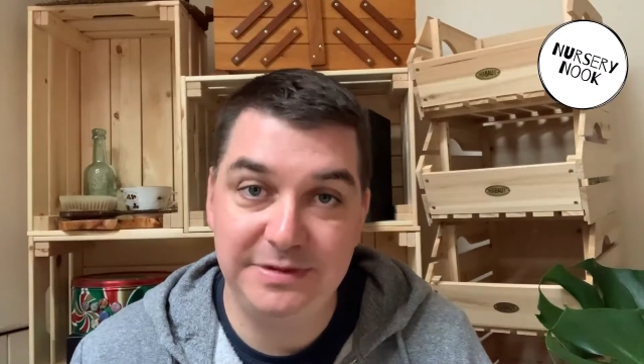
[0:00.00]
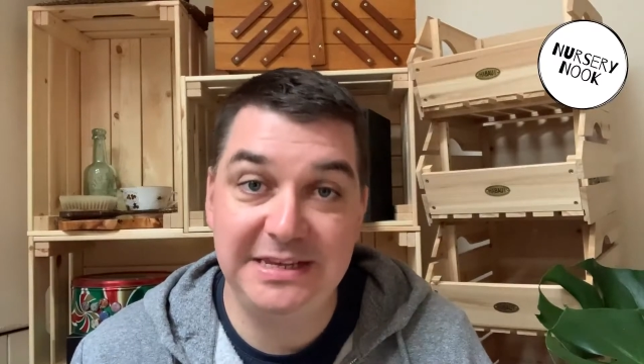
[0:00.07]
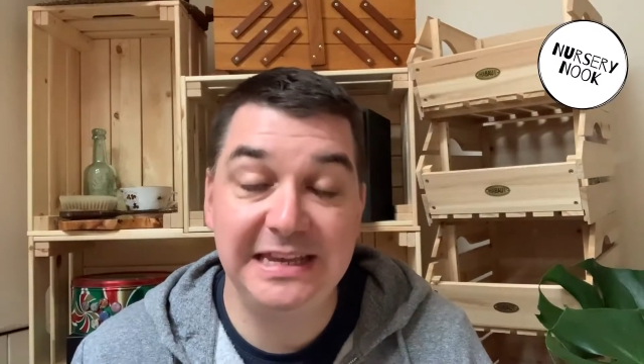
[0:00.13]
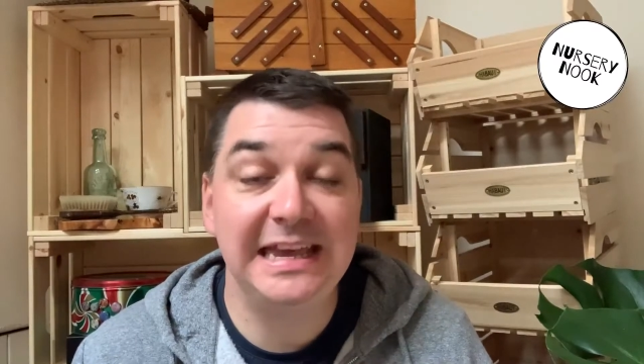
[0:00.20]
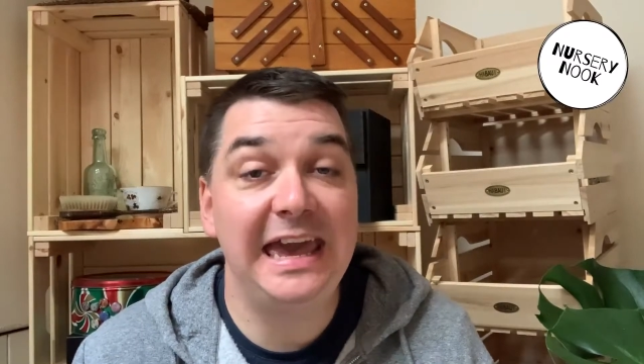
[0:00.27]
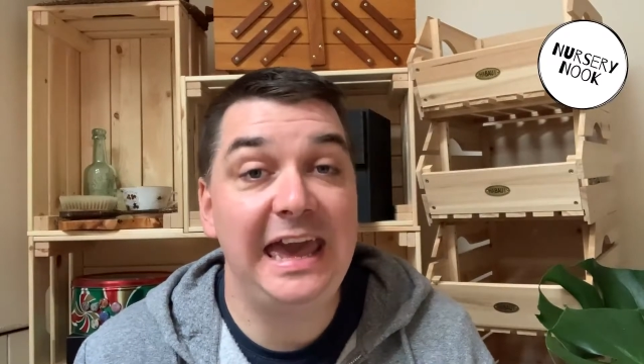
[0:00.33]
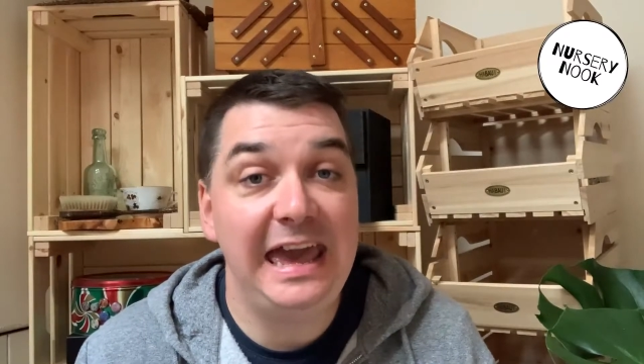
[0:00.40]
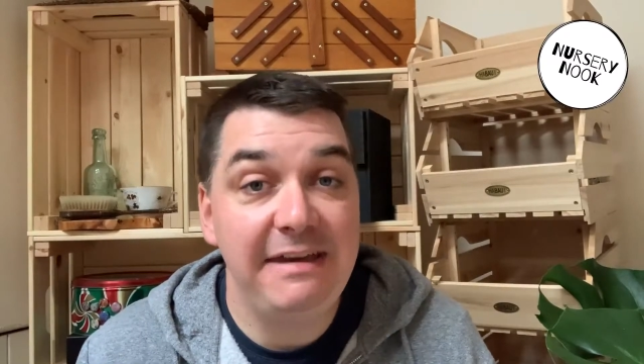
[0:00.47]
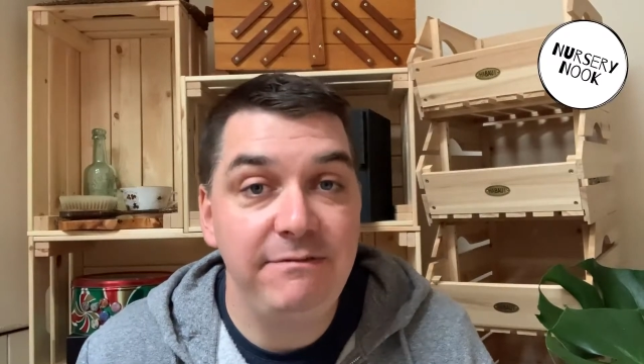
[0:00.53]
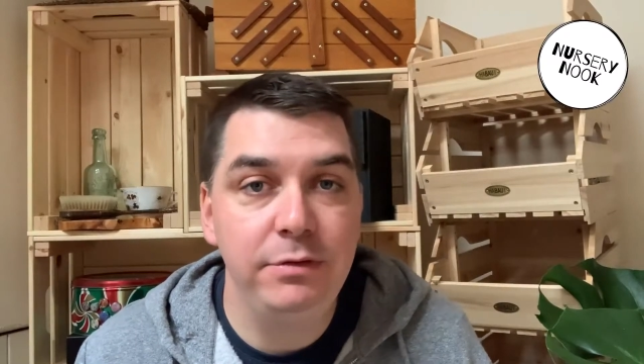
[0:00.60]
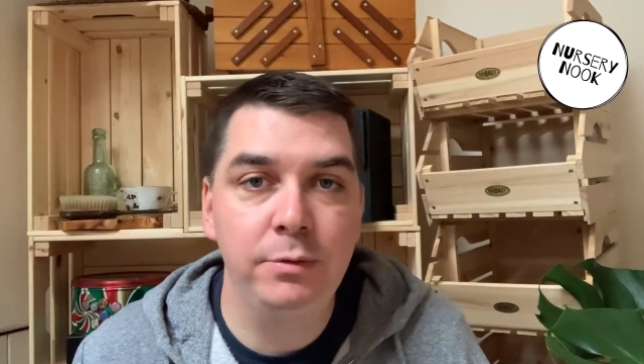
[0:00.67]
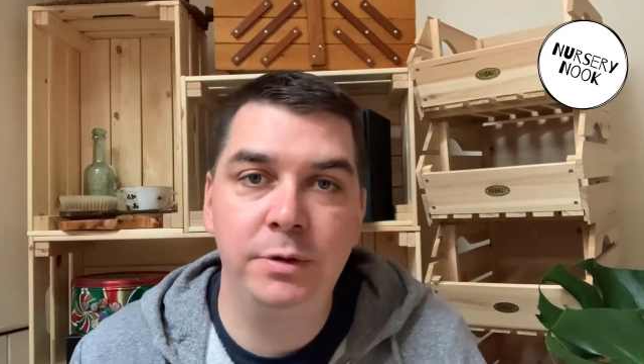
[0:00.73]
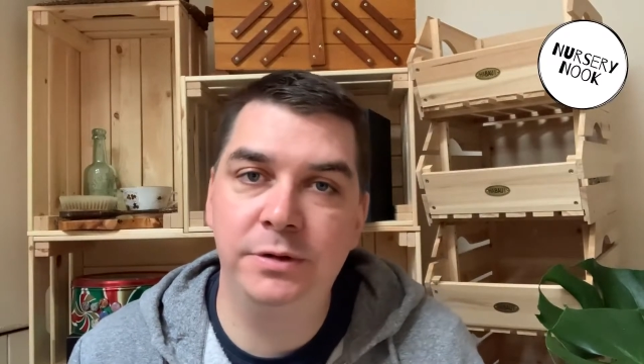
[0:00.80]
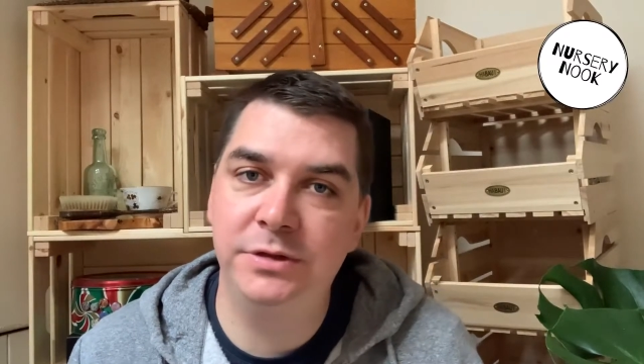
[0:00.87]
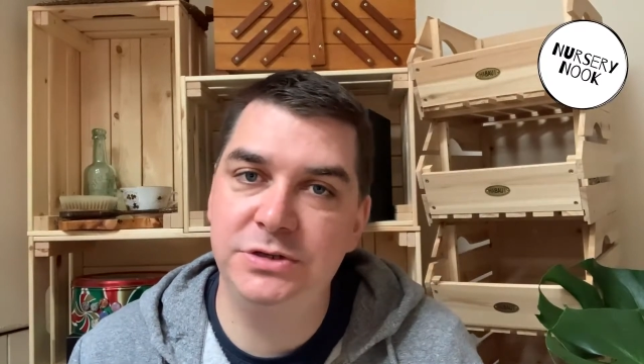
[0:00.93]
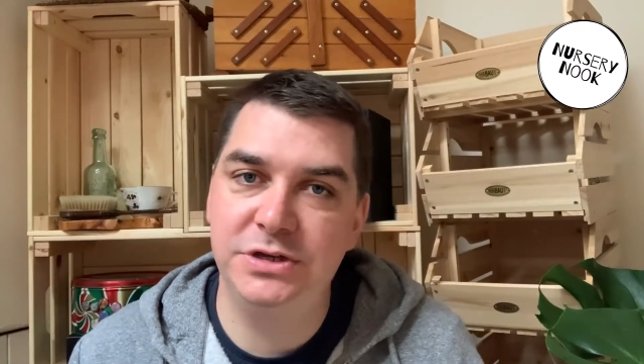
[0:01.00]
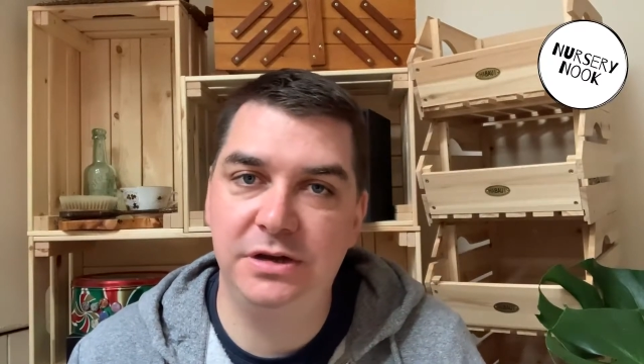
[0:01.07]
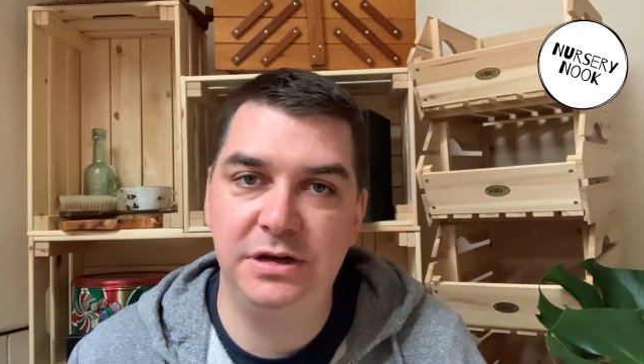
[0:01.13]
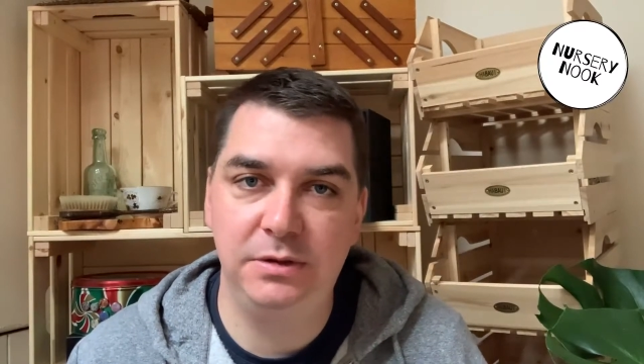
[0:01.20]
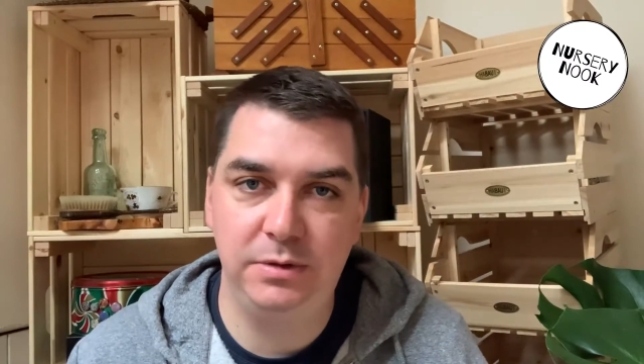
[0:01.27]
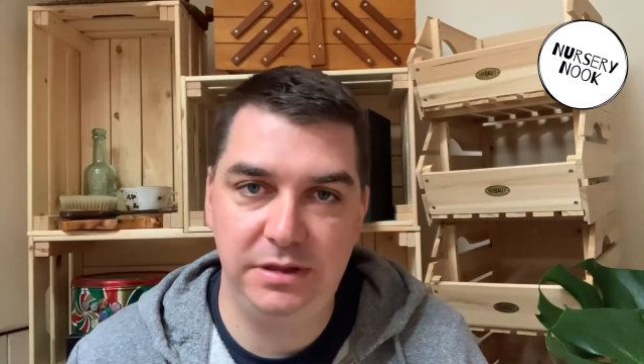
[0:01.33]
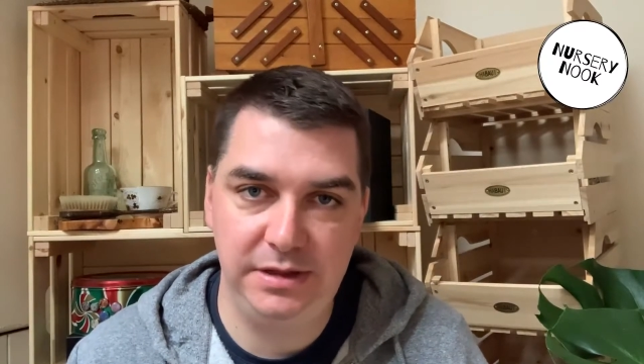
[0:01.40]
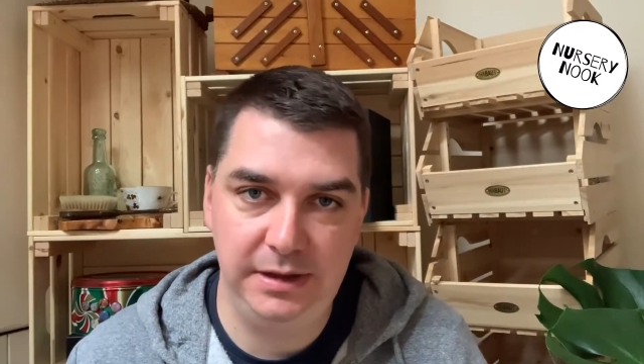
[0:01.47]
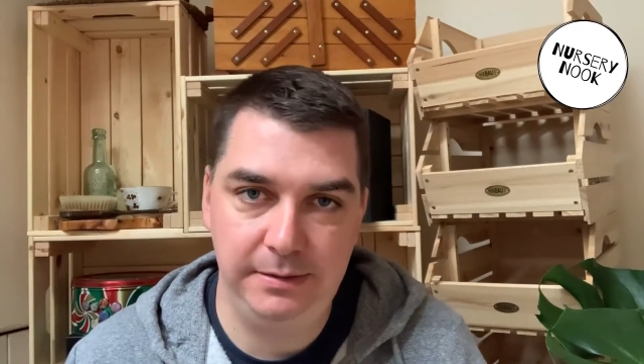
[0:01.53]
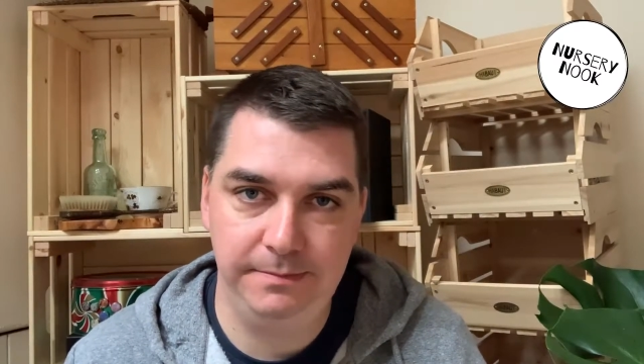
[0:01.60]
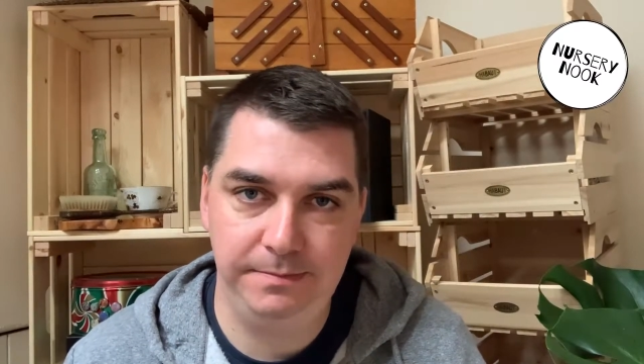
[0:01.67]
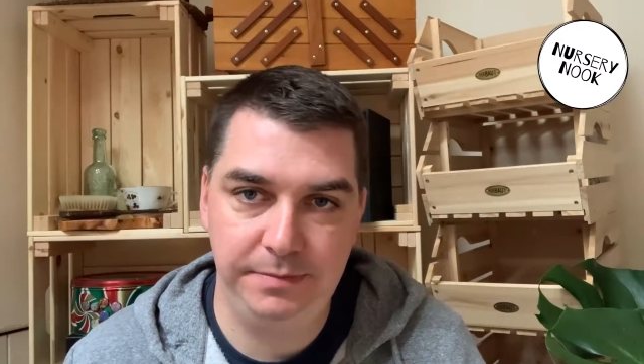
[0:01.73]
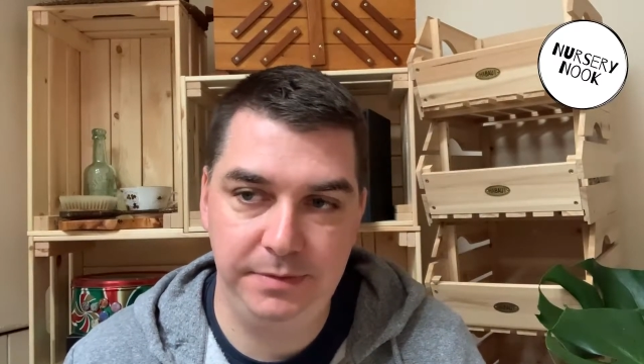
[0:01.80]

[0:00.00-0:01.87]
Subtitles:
Take everyone on the journey with you.